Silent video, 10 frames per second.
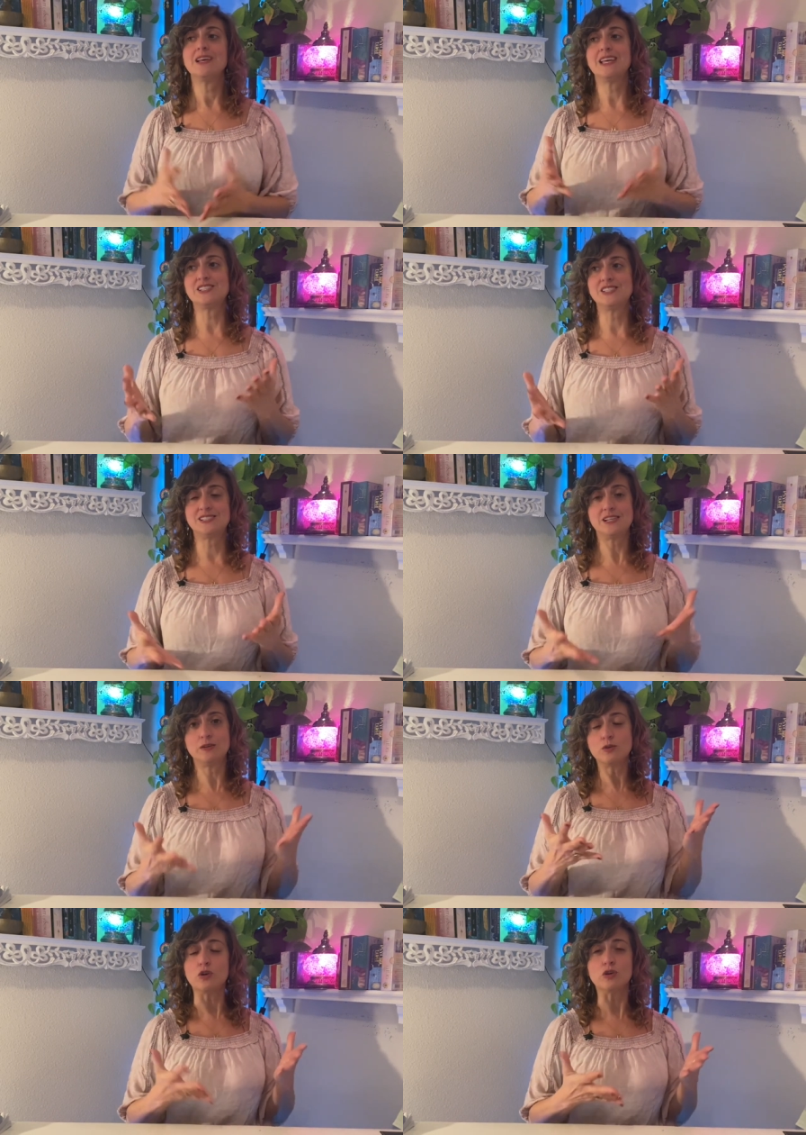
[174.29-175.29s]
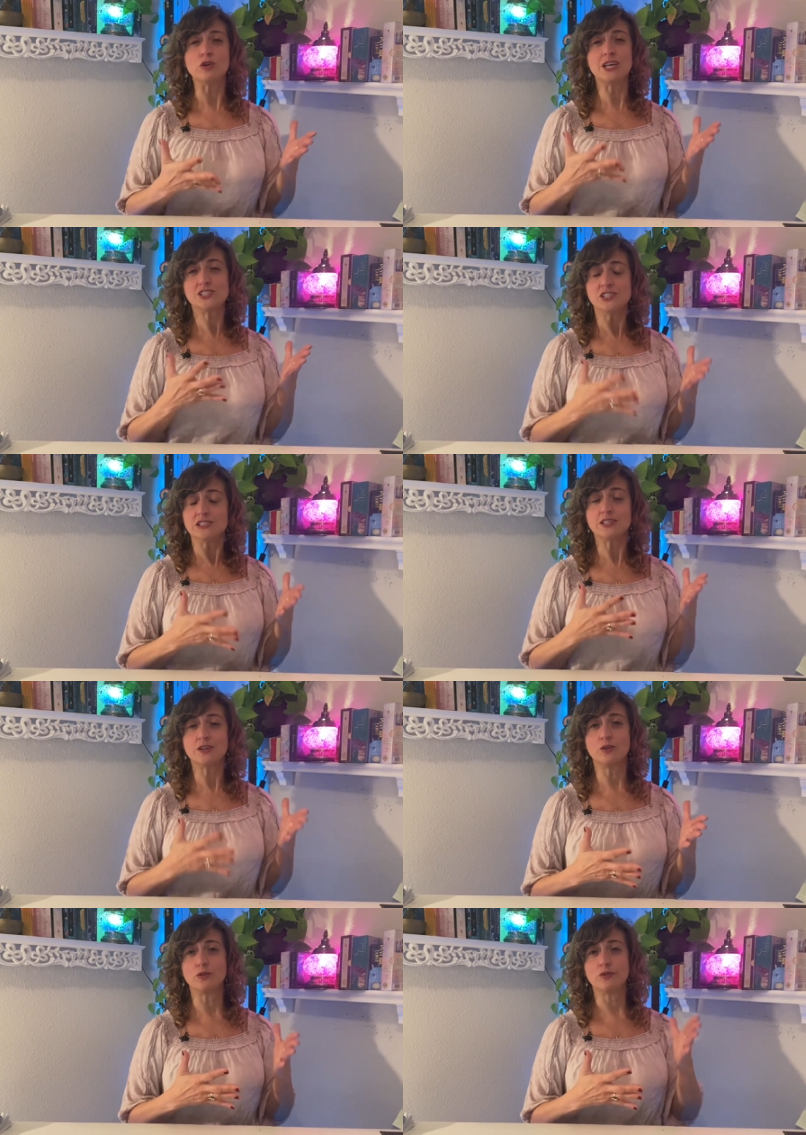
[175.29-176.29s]
is still is
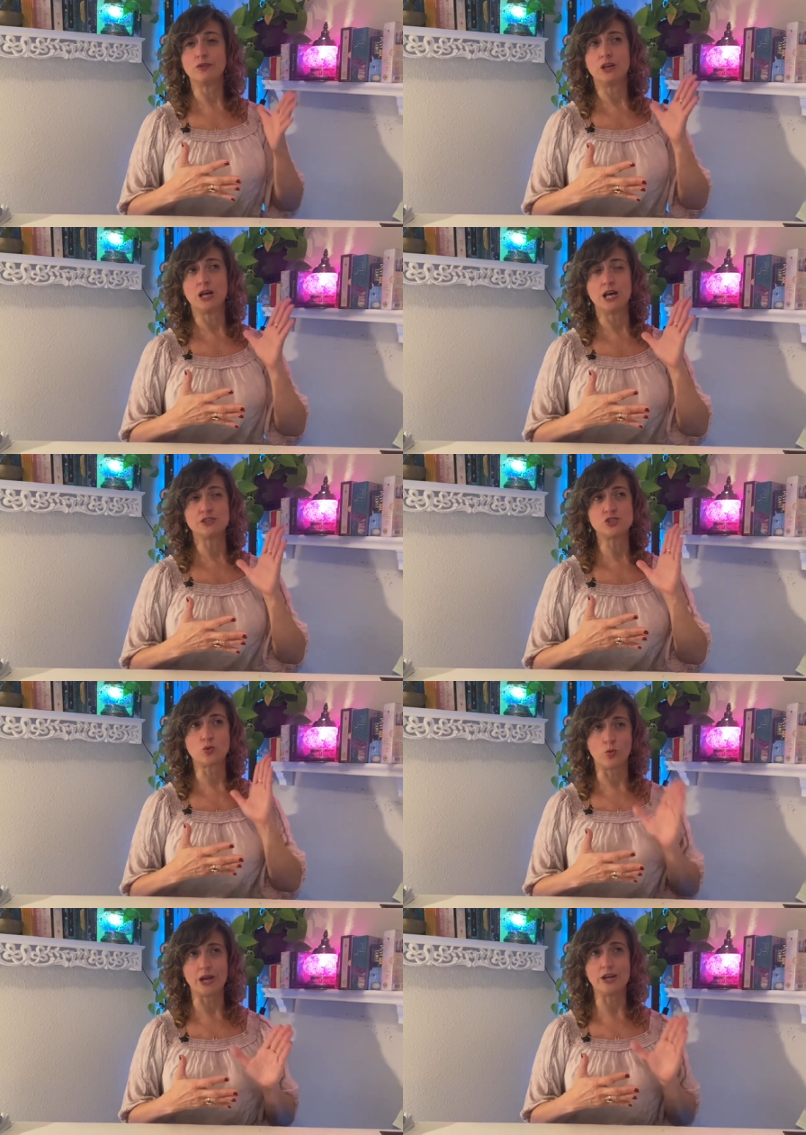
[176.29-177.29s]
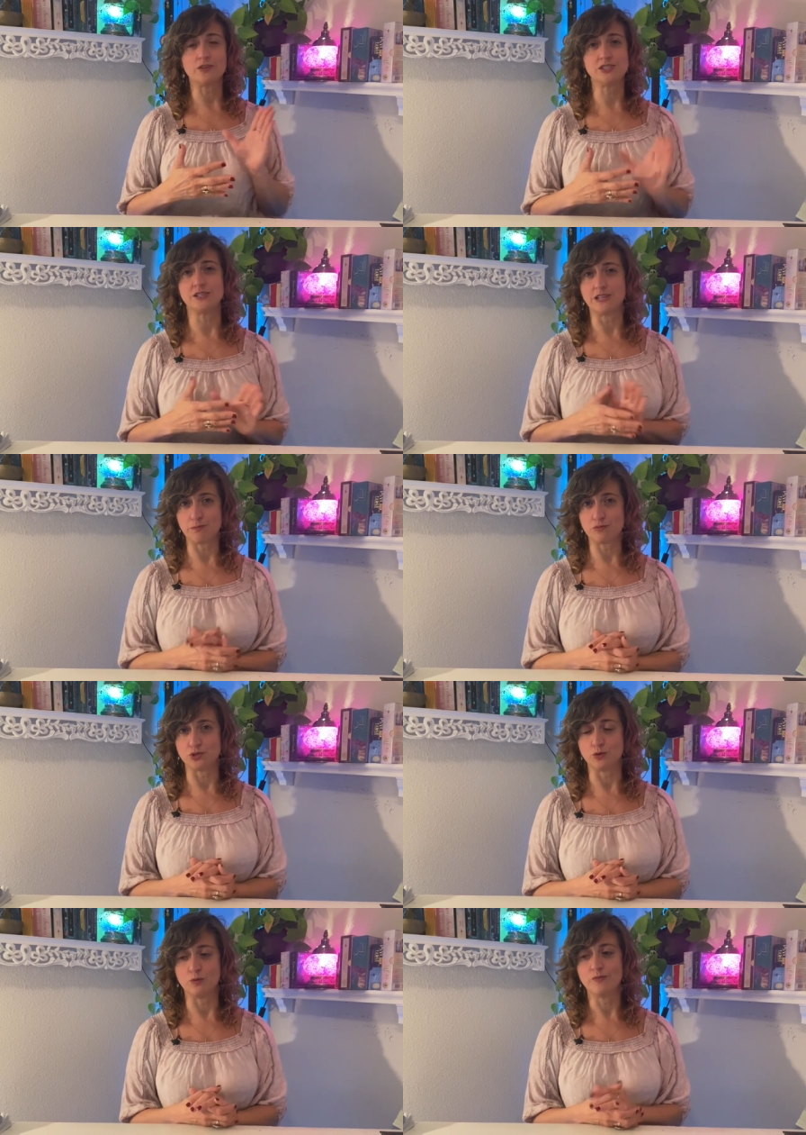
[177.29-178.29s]
still a uh, square to
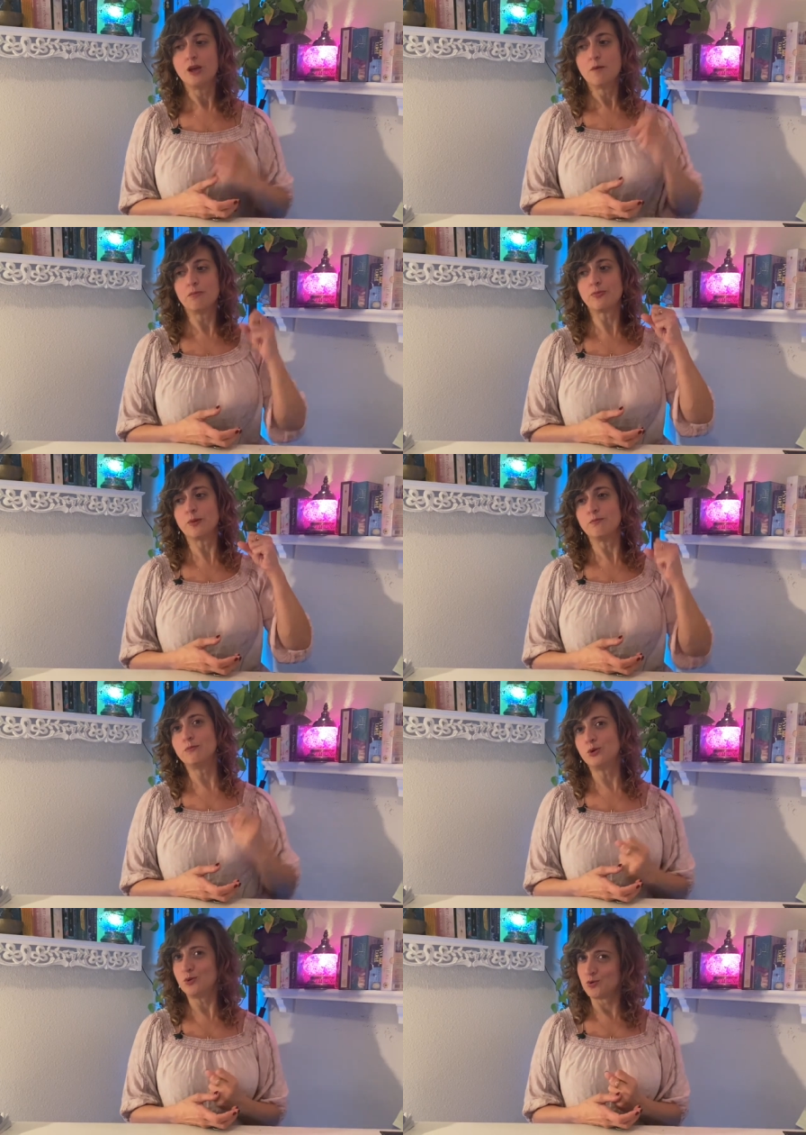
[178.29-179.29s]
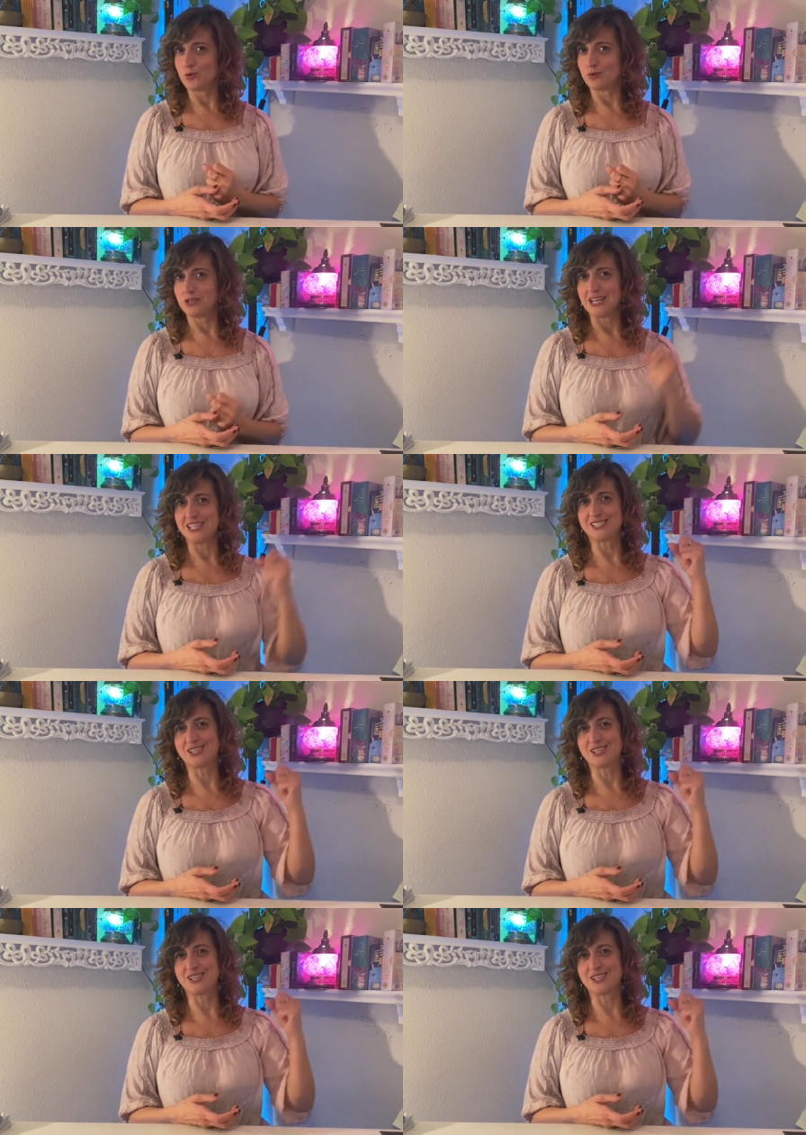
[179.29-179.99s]
Neptune, but the moon is